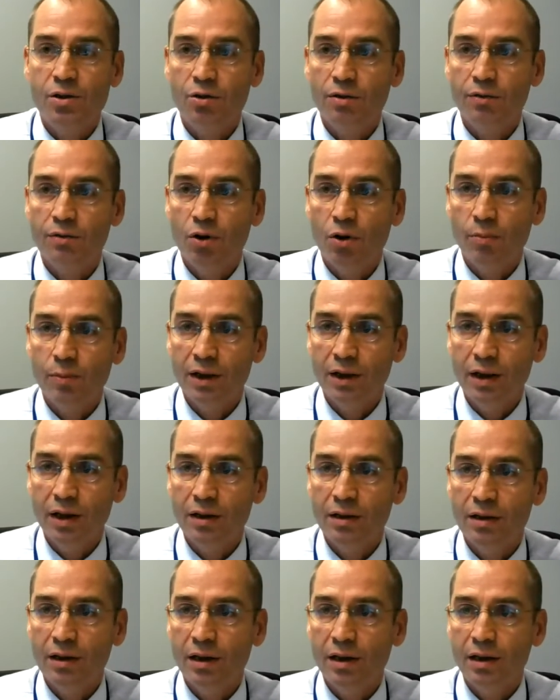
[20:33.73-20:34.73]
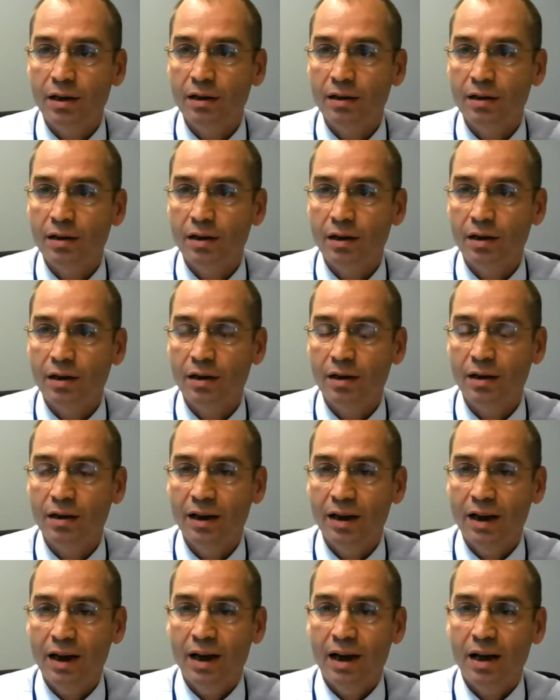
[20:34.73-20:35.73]
sort of dominating
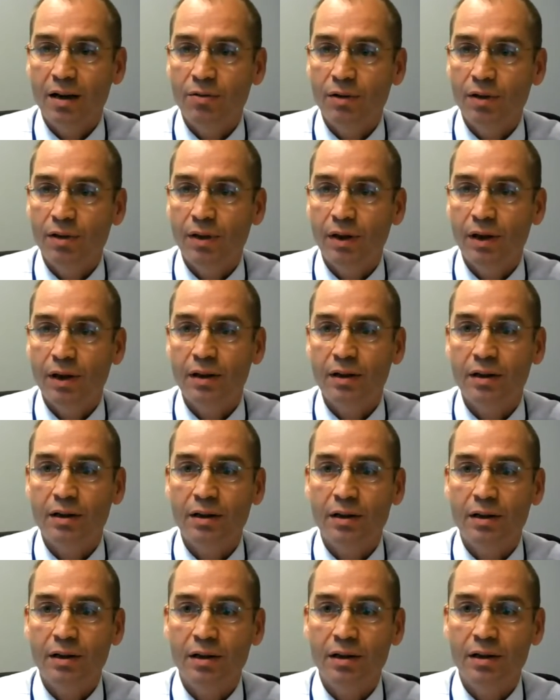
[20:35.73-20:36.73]
everything